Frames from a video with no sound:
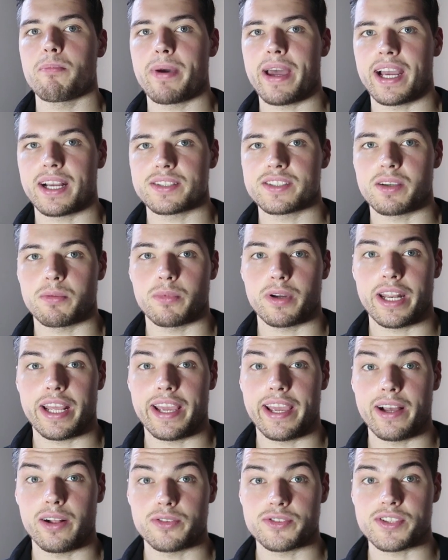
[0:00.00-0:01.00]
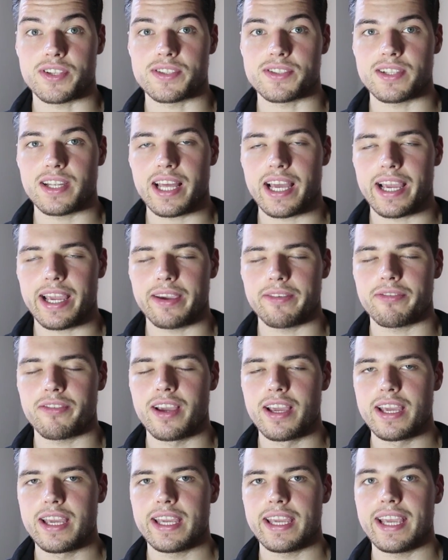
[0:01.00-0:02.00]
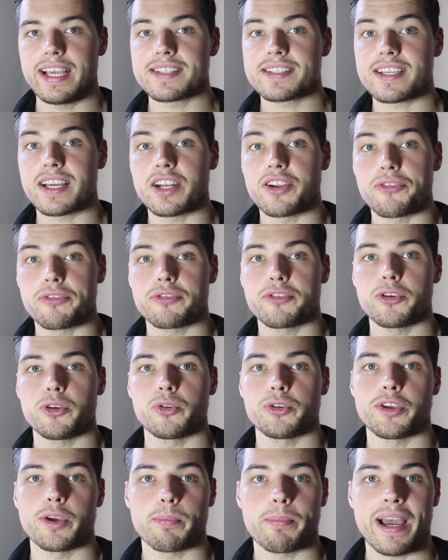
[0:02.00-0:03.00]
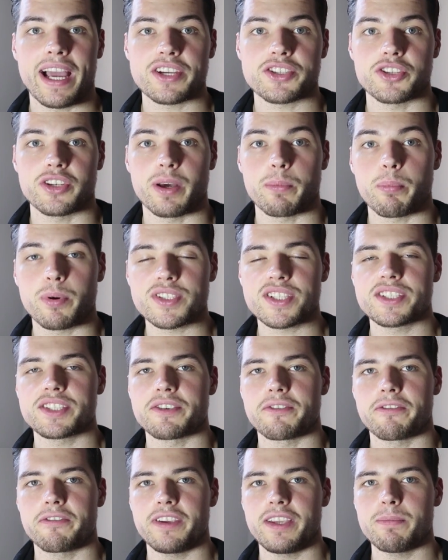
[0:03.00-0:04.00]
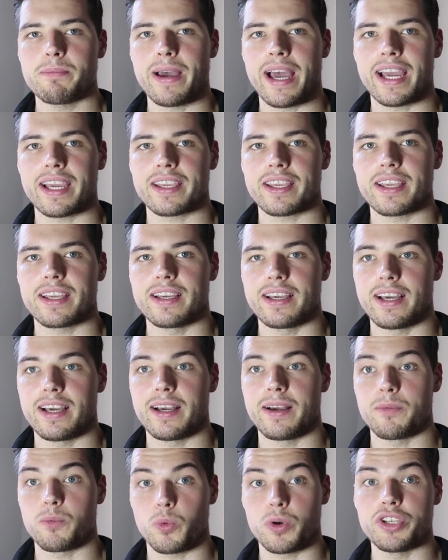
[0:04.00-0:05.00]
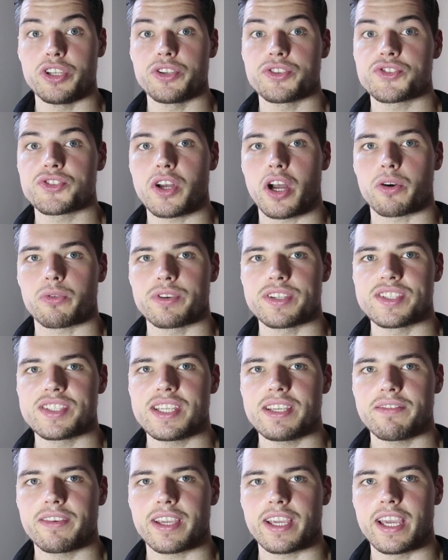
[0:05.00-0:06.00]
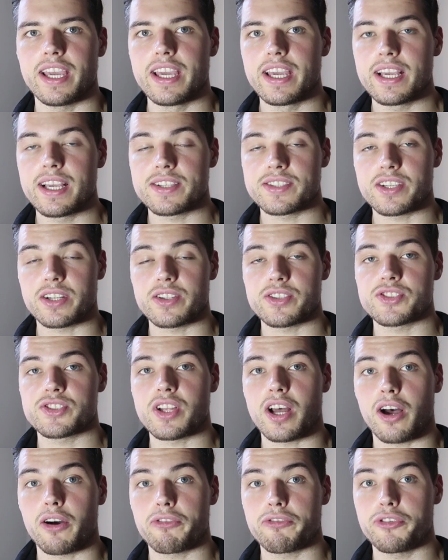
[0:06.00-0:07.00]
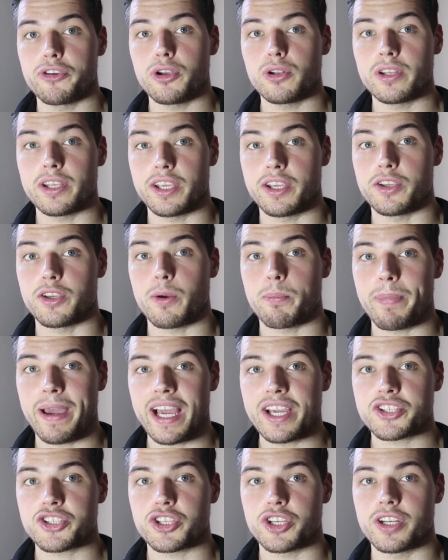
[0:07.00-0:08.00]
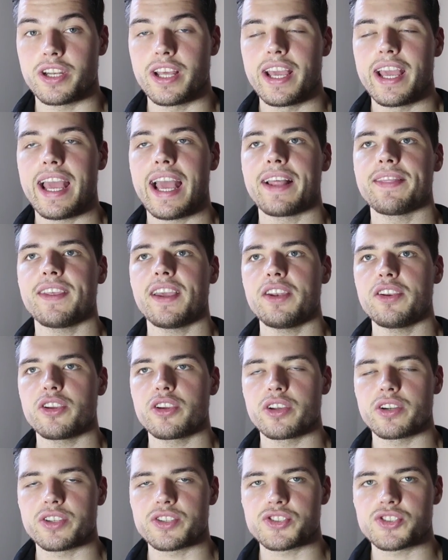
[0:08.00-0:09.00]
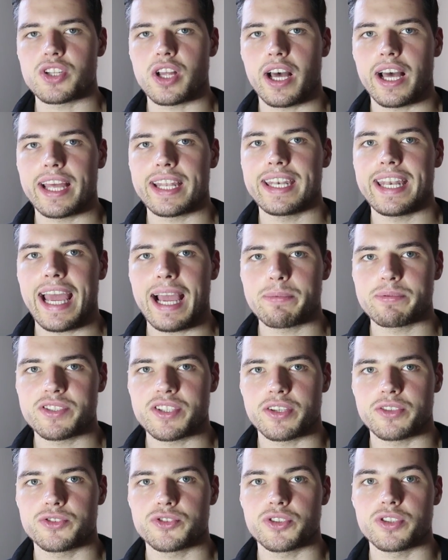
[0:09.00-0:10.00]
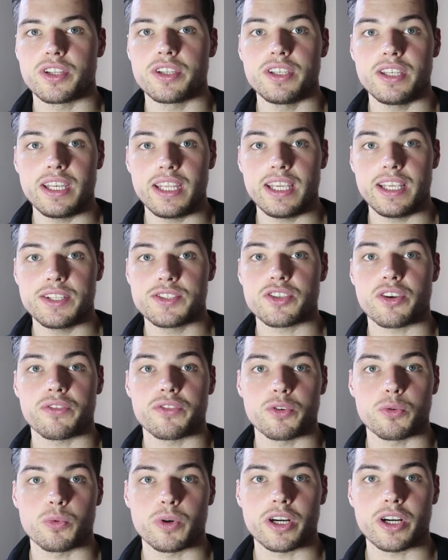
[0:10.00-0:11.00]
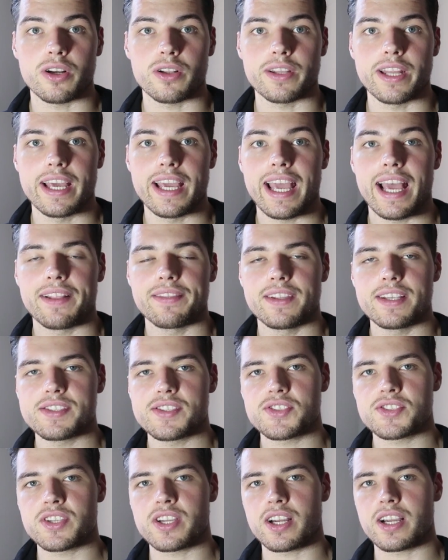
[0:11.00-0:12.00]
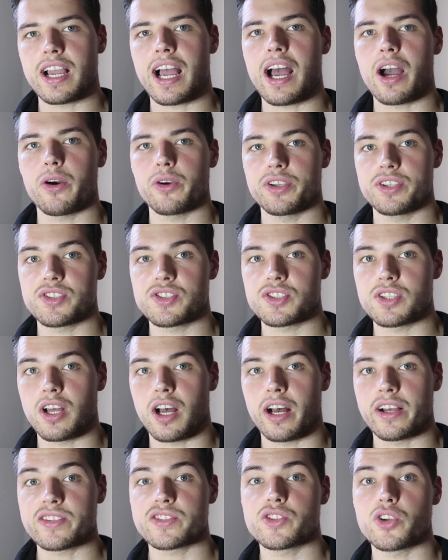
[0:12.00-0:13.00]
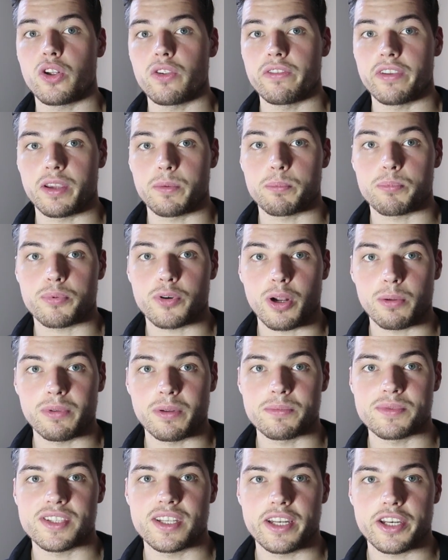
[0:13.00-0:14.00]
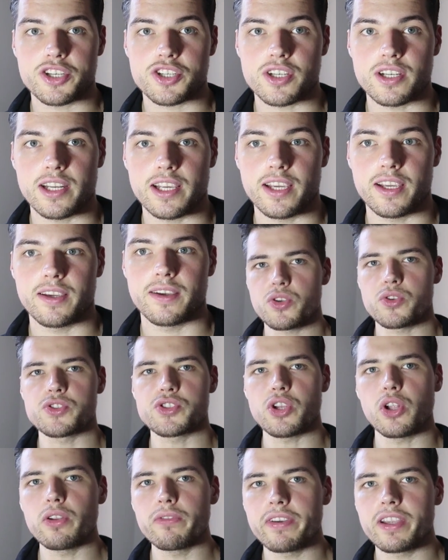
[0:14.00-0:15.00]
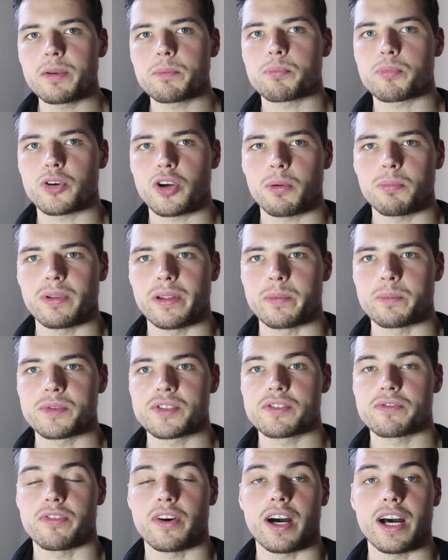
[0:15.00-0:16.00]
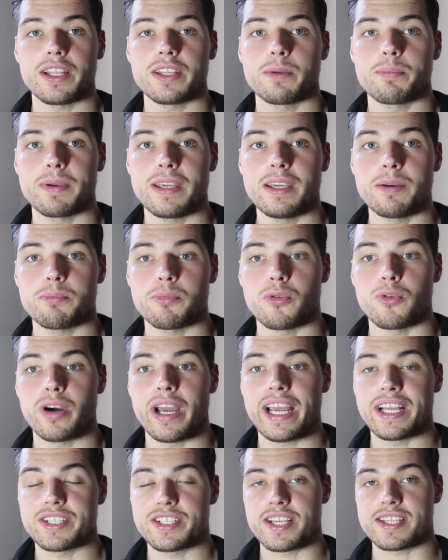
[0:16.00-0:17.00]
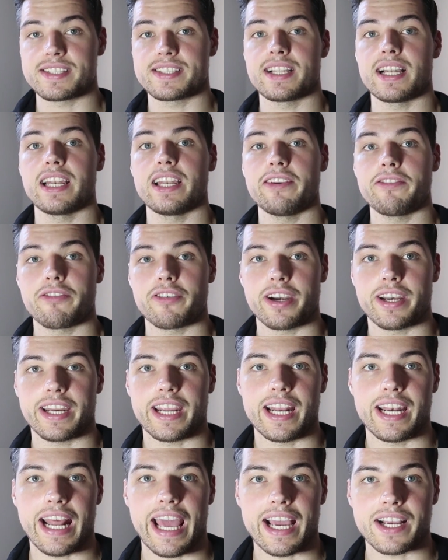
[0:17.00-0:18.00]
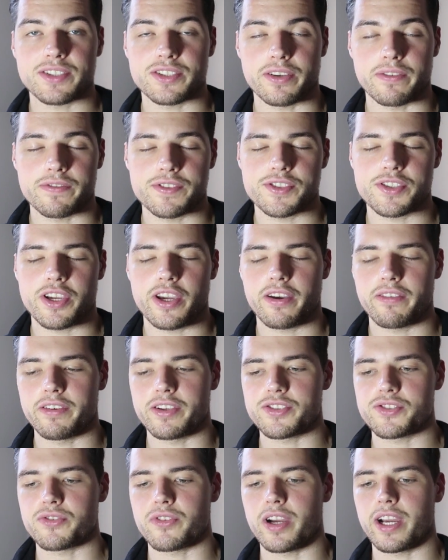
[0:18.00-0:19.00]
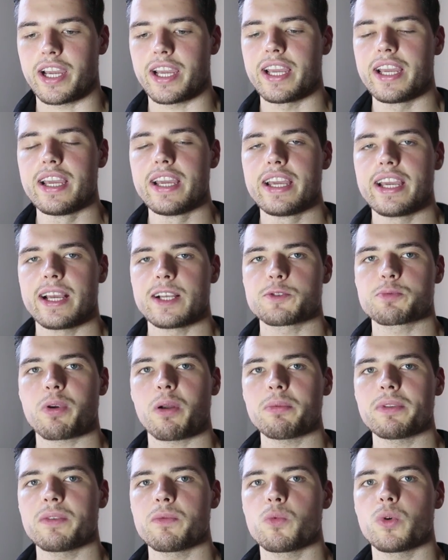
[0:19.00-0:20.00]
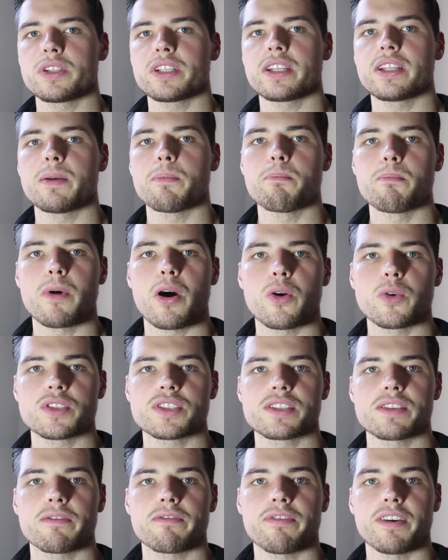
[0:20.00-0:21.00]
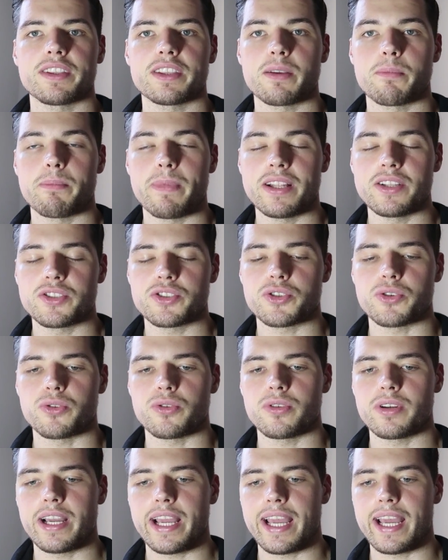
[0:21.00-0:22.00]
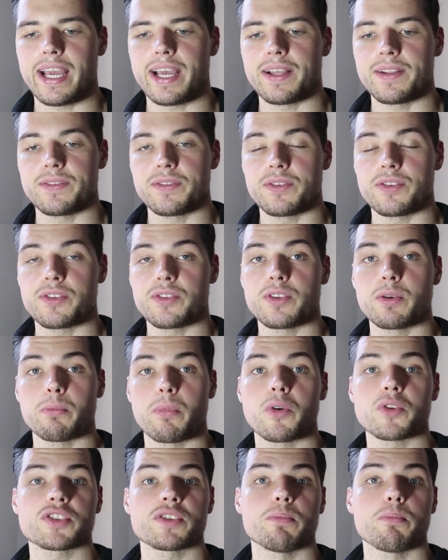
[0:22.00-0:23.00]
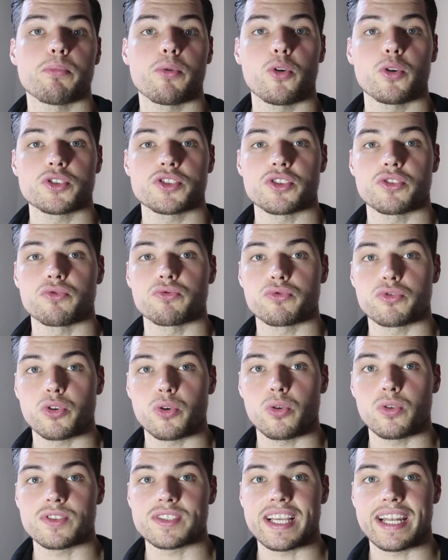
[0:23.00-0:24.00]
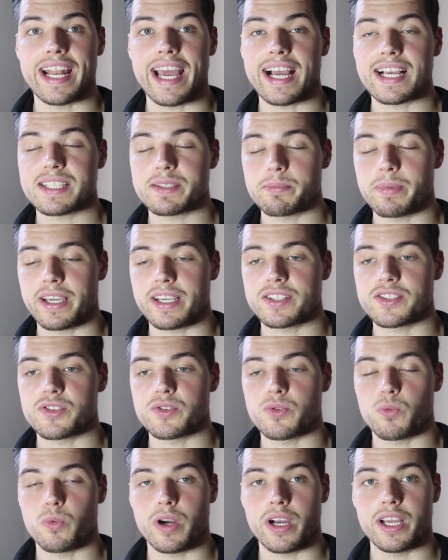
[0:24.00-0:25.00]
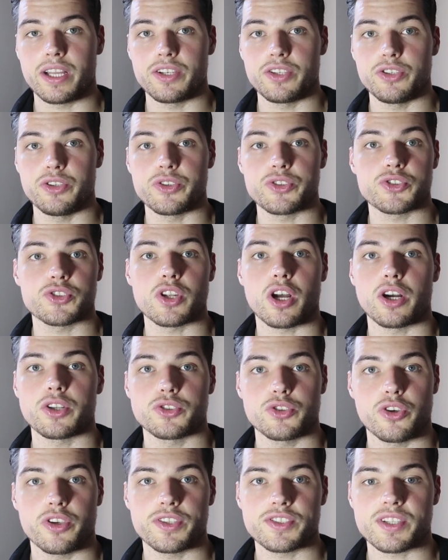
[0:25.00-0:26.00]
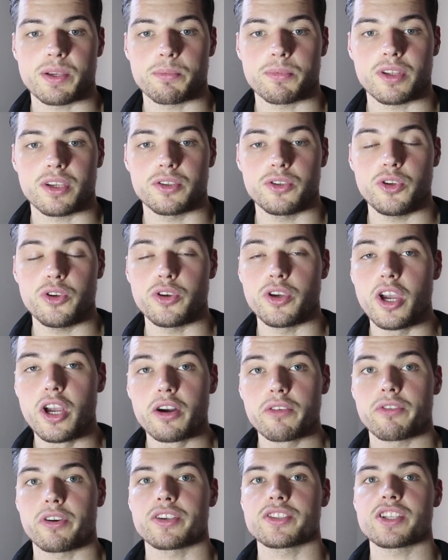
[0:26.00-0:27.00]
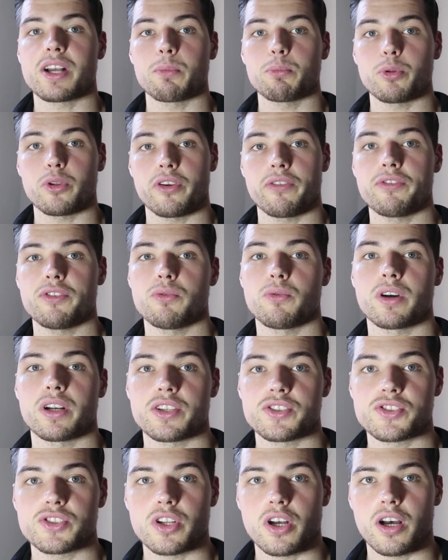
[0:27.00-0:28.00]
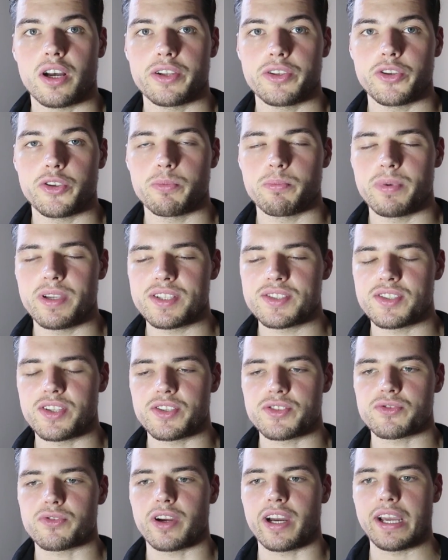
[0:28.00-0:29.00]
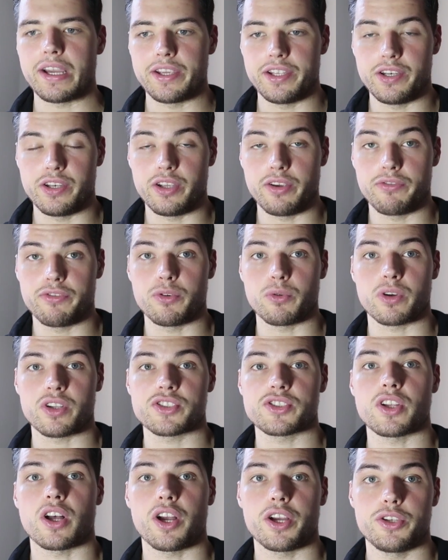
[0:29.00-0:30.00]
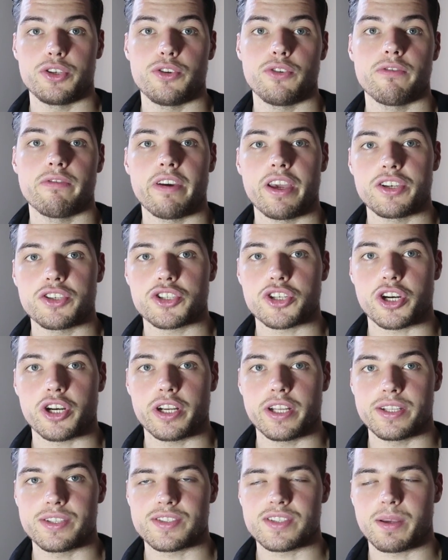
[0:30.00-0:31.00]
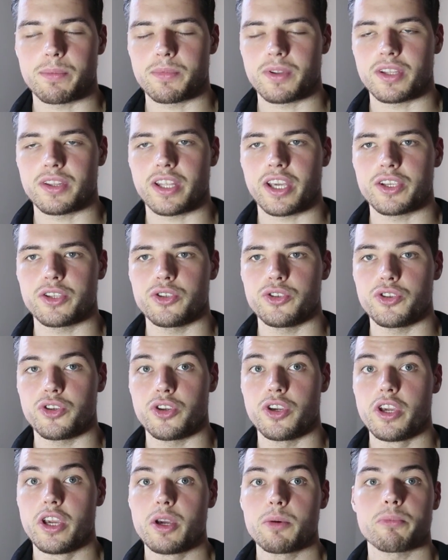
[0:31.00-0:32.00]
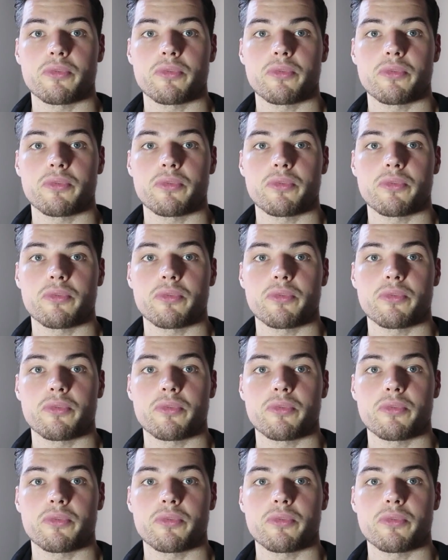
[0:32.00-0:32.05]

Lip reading: impact somebody else's life, it's gonna fuel your passion. That positive feedback, when you start receiving it, is gonna start fueling your passion, and then you're gonna start adapting to the needs of the world. And this is how you start solving problems initially. So solving problems for other people and just delivering an act of service, right, is probably one of the most fundamental and the most important rules and aspects when you start doing something new. For example, if you wanna start a new business, right, if you wanna start a new venture in something that you do,